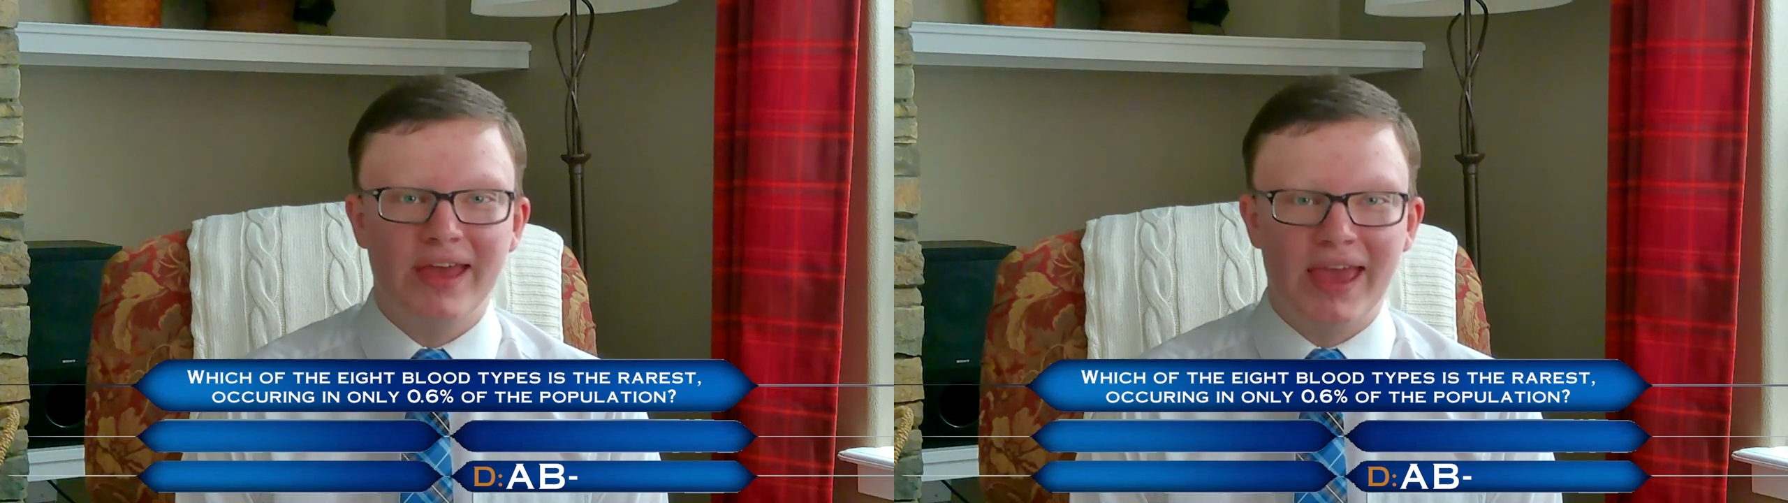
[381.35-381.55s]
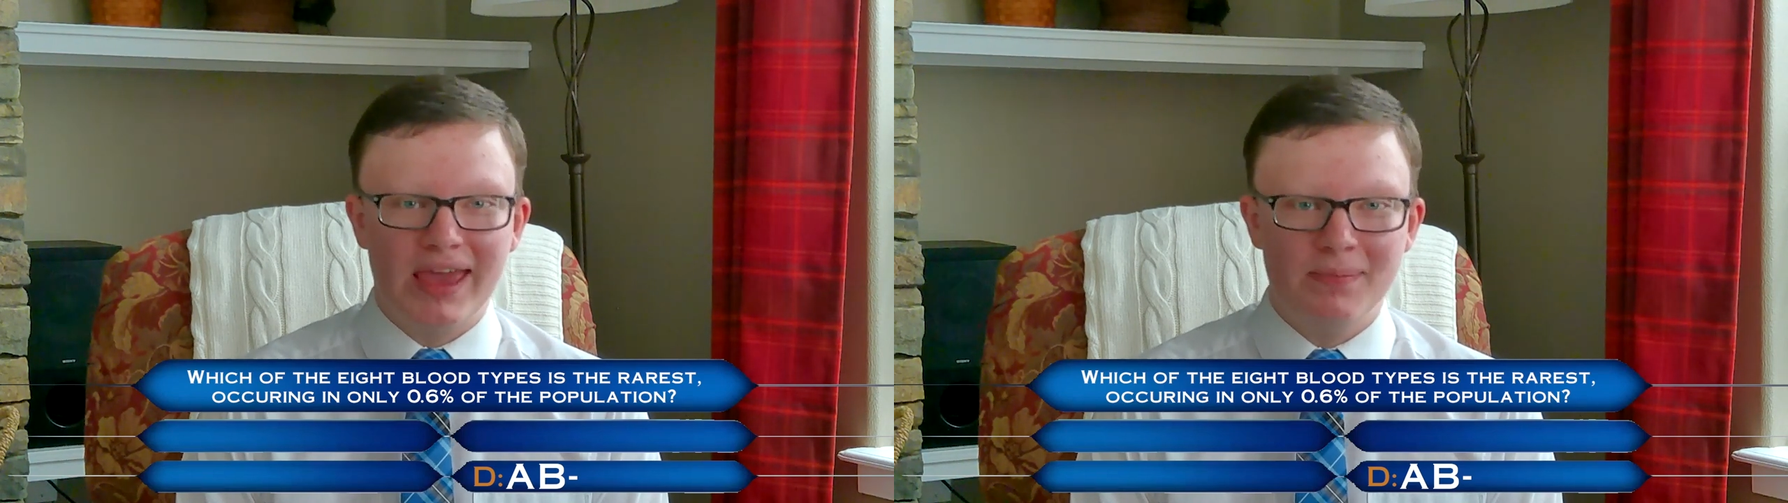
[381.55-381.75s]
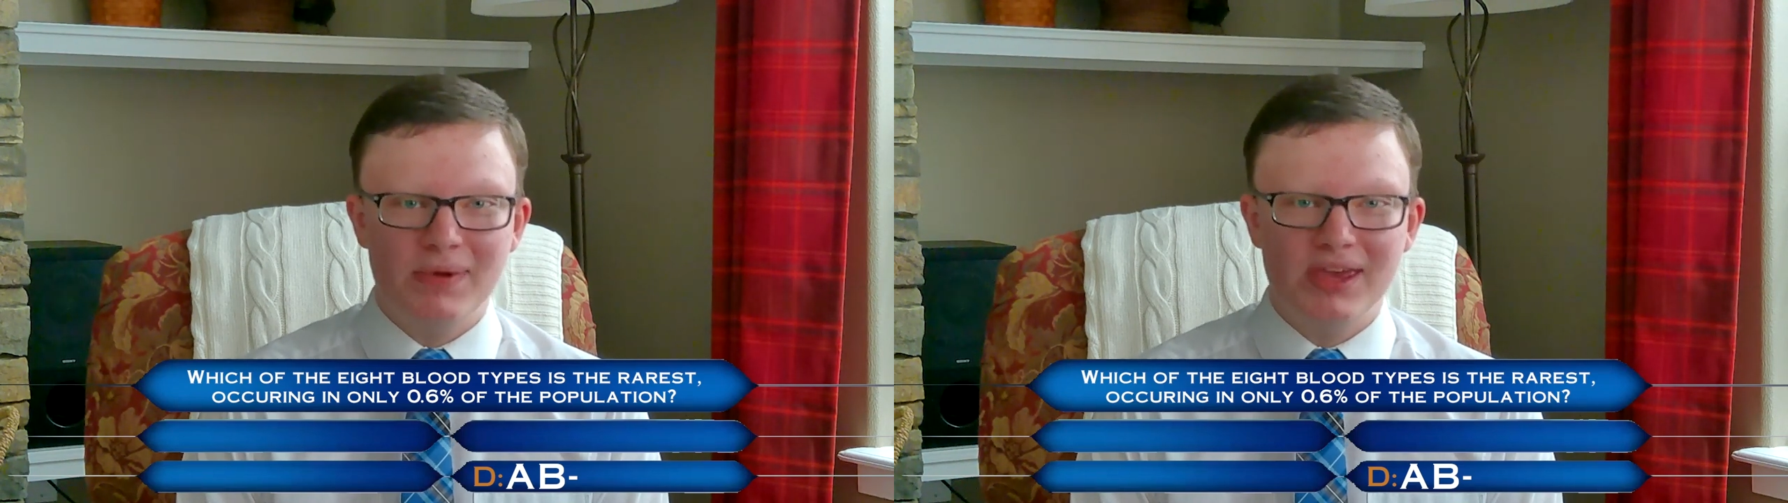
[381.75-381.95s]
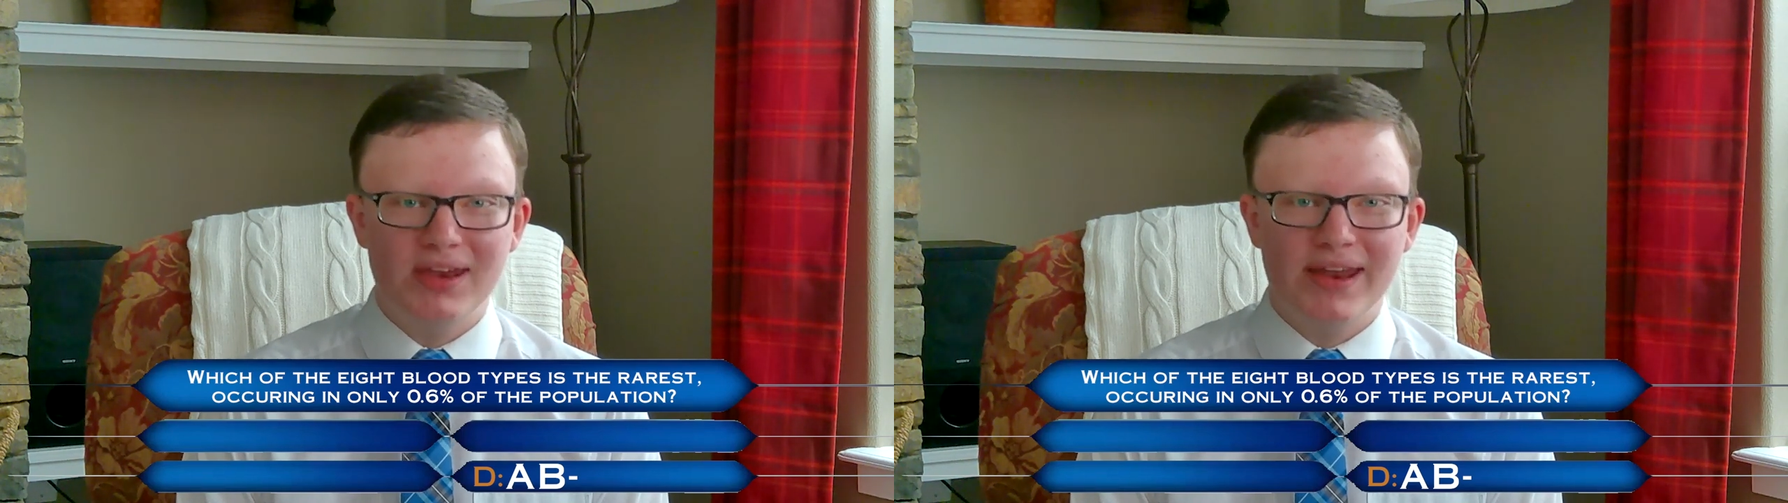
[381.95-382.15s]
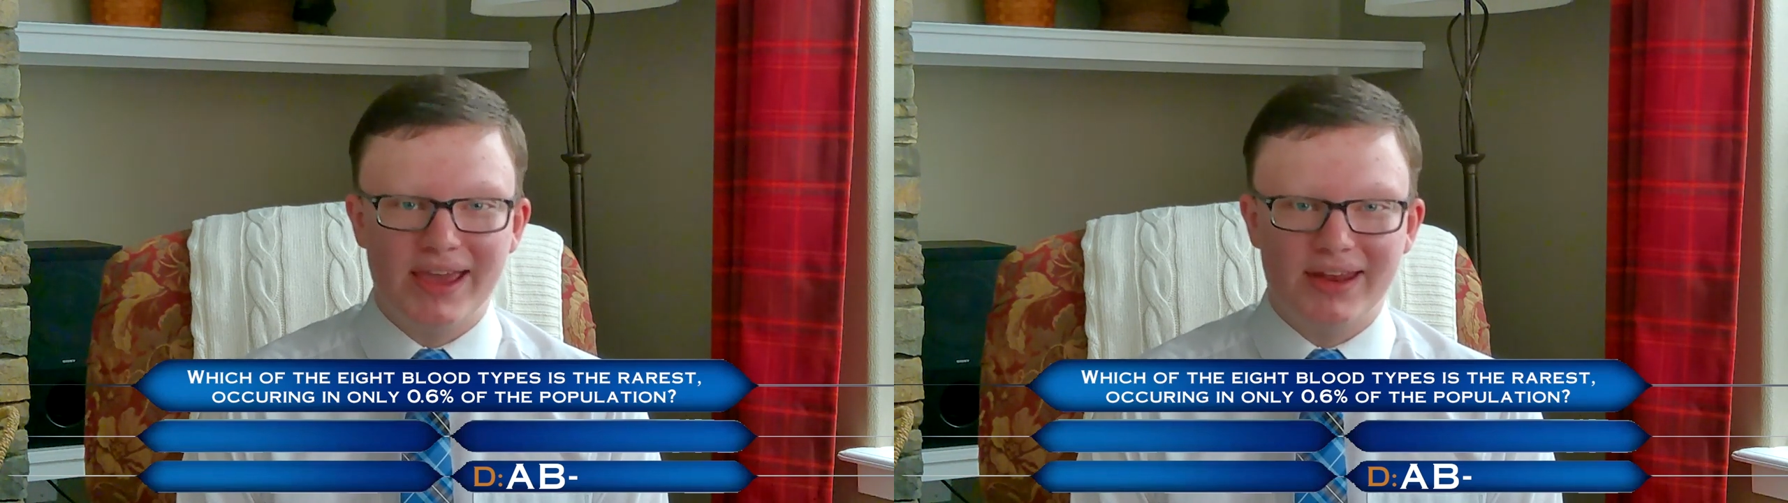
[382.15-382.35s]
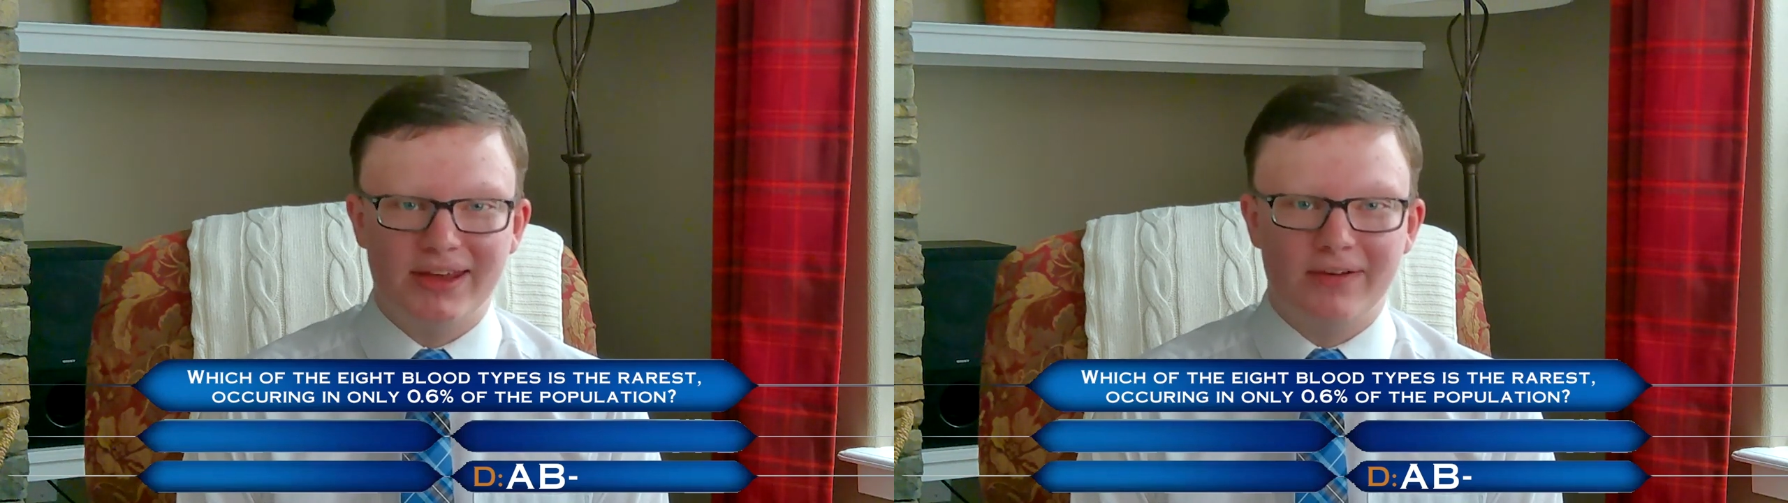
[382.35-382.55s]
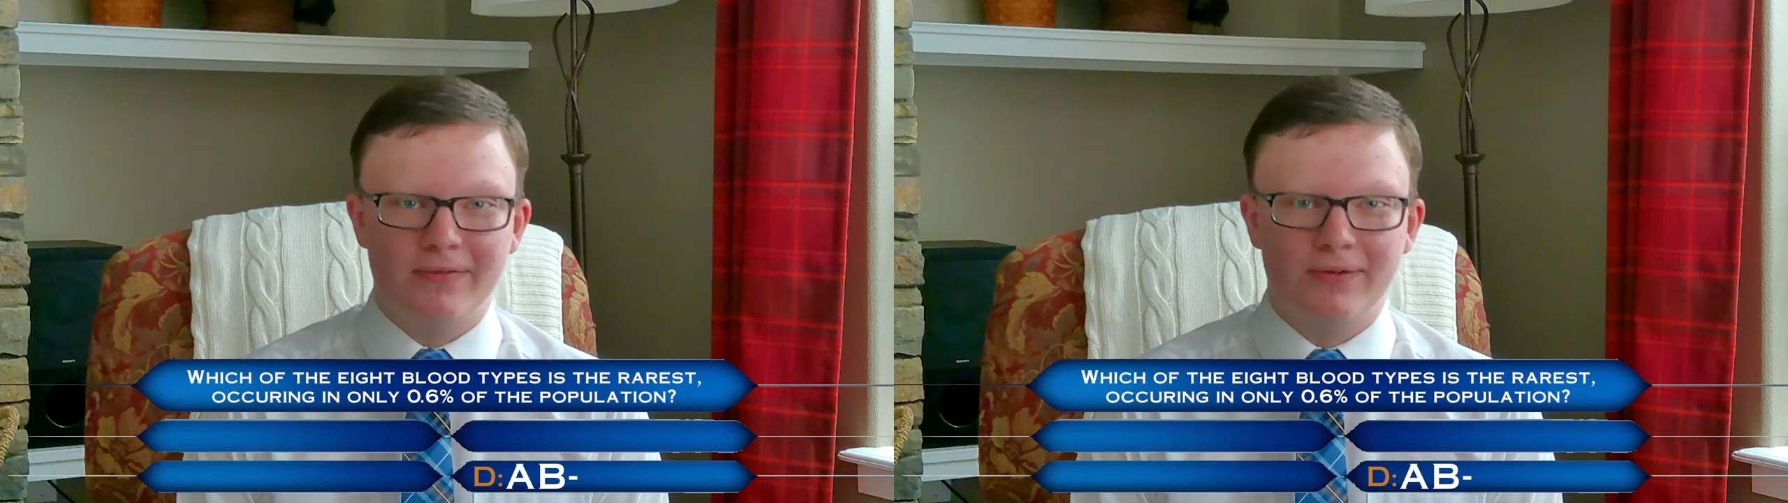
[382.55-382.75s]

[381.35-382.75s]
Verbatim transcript: AB negative.